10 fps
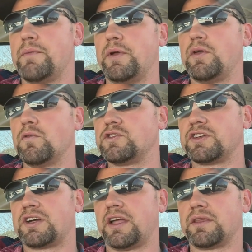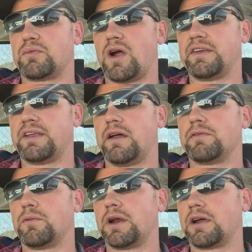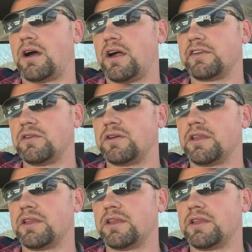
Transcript: but don't just cut the price down for what it costs you.